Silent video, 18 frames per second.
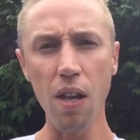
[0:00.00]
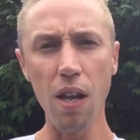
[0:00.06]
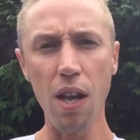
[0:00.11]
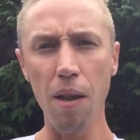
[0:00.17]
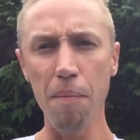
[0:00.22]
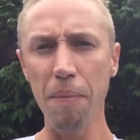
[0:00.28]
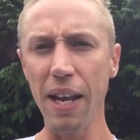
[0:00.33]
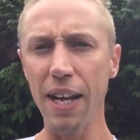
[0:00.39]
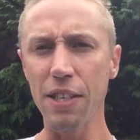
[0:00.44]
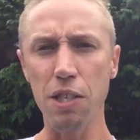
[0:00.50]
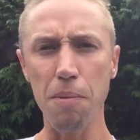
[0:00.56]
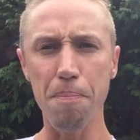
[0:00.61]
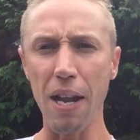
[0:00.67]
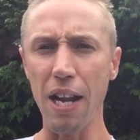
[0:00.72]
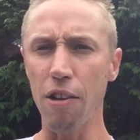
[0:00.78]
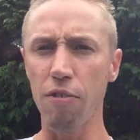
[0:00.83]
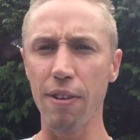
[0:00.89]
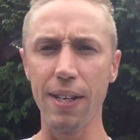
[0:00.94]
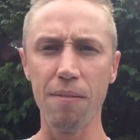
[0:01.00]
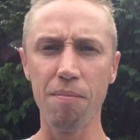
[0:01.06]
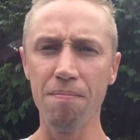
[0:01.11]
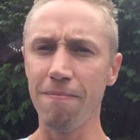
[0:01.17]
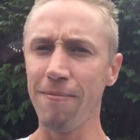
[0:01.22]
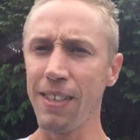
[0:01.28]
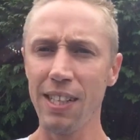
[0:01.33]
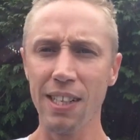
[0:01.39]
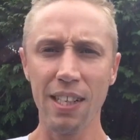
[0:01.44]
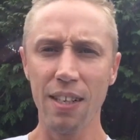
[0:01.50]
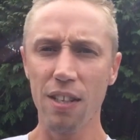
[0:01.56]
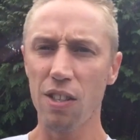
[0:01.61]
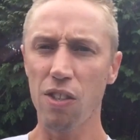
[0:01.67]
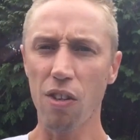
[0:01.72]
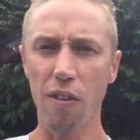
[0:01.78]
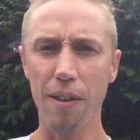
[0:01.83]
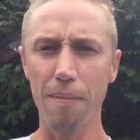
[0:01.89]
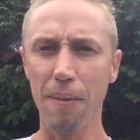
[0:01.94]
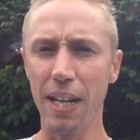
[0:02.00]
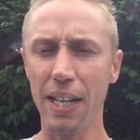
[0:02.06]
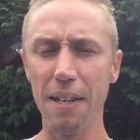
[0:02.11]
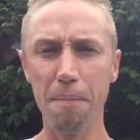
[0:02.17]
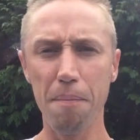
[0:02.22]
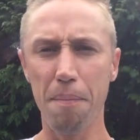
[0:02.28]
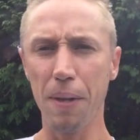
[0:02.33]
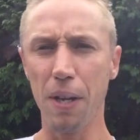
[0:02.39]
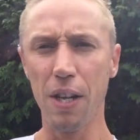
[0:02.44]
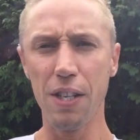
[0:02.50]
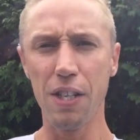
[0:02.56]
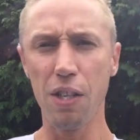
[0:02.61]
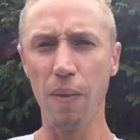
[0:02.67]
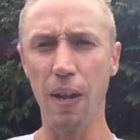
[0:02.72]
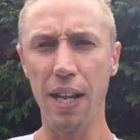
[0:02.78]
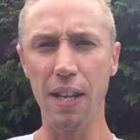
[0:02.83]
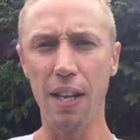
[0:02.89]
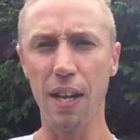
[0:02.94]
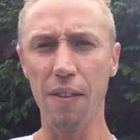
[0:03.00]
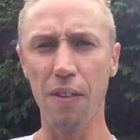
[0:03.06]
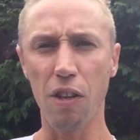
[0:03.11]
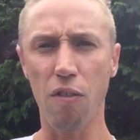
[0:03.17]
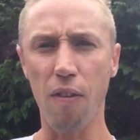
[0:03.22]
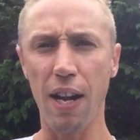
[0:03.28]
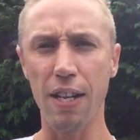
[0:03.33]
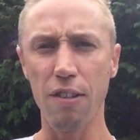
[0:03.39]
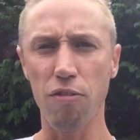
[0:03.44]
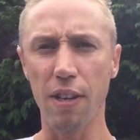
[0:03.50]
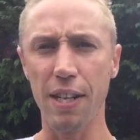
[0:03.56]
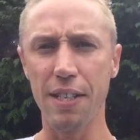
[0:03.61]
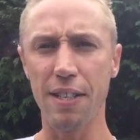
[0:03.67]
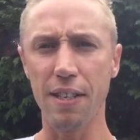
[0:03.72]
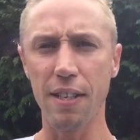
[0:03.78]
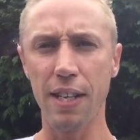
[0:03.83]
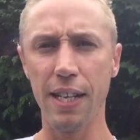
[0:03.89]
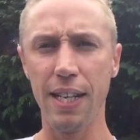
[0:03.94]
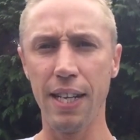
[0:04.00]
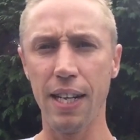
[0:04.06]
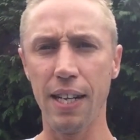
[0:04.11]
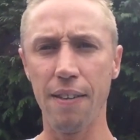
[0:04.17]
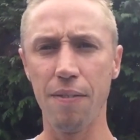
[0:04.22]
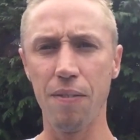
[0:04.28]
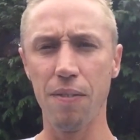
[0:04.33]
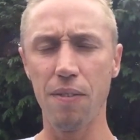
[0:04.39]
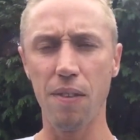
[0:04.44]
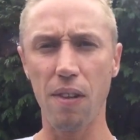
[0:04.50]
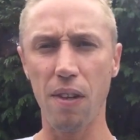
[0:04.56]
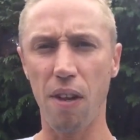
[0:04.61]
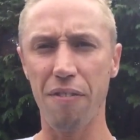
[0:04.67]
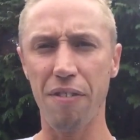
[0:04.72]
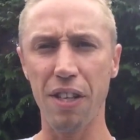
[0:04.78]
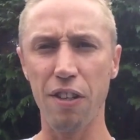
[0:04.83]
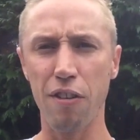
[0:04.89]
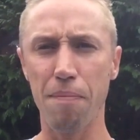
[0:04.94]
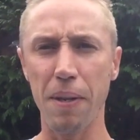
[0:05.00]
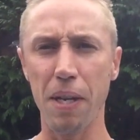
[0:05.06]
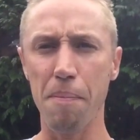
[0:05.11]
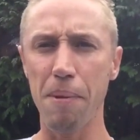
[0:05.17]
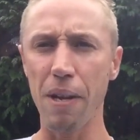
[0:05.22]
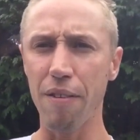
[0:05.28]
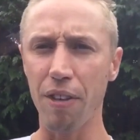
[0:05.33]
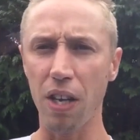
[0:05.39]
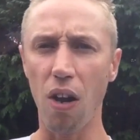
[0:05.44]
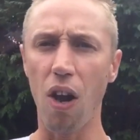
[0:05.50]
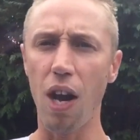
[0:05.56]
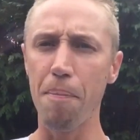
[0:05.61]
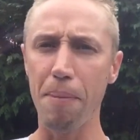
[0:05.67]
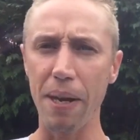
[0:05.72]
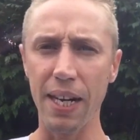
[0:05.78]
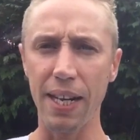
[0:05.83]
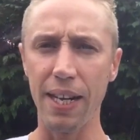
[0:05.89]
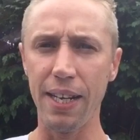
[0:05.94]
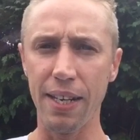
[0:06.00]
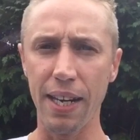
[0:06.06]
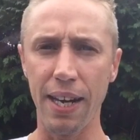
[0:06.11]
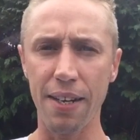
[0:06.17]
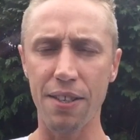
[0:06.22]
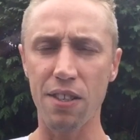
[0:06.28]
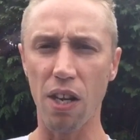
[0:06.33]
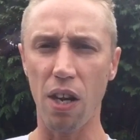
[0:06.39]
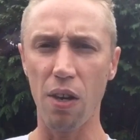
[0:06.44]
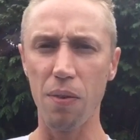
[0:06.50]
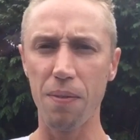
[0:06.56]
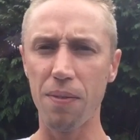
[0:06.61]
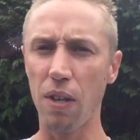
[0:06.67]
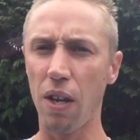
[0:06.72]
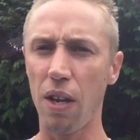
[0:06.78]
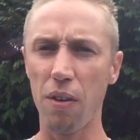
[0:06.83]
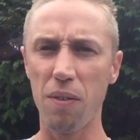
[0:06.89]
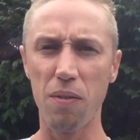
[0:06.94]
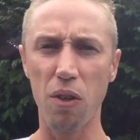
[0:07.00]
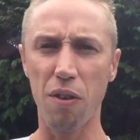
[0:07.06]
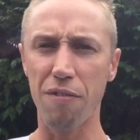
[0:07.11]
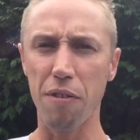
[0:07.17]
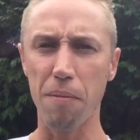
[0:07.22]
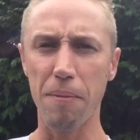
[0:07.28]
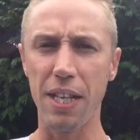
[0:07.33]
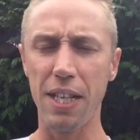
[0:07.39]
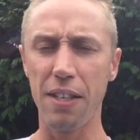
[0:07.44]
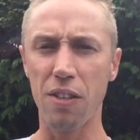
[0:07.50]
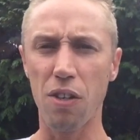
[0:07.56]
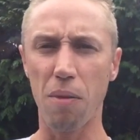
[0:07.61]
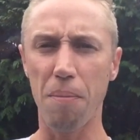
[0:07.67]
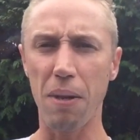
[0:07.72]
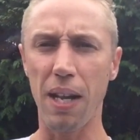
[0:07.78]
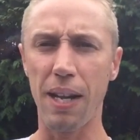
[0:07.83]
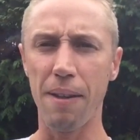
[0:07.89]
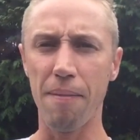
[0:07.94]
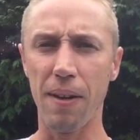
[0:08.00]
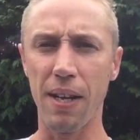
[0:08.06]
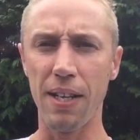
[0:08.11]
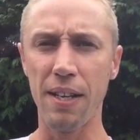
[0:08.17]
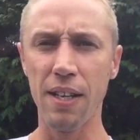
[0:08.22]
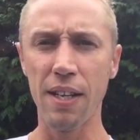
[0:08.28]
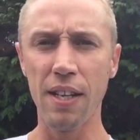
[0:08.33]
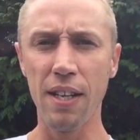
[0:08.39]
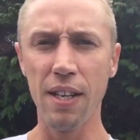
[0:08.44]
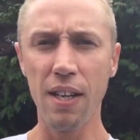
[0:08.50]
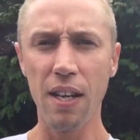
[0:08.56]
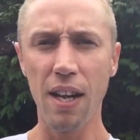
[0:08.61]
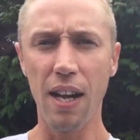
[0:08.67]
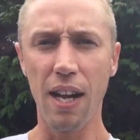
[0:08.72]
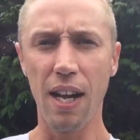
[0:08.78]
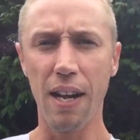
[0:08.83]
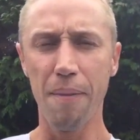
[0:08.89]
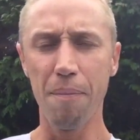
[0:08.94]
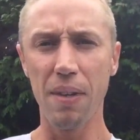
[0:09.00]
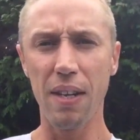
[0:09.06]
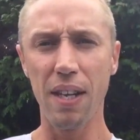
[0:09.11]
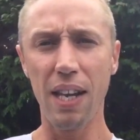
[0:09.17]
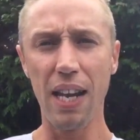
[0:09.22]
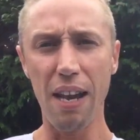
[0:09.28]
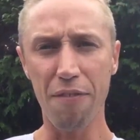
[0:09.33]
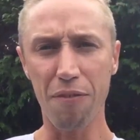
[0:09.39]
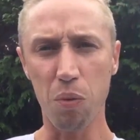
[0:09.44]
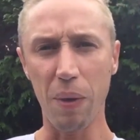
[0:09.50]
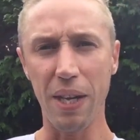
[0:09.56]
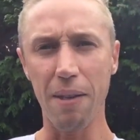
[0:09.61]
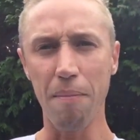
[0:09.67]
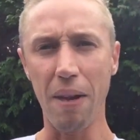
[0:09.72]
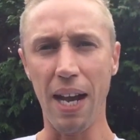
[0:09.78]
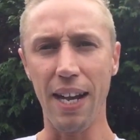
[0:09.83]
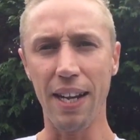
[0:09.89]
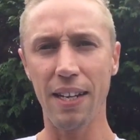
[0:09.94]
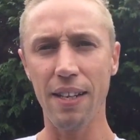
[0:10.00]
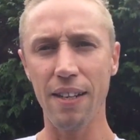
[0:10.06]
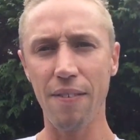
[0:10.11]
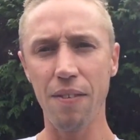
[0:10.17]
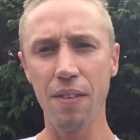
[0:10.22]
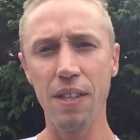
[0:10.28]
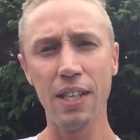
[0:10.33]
Um, Hector Bellerin, sorry mate, but you ain't cut the grade recently and I think you've been a bit of a liability there. So no, not for me, you're not playing mate. Um, left wing back,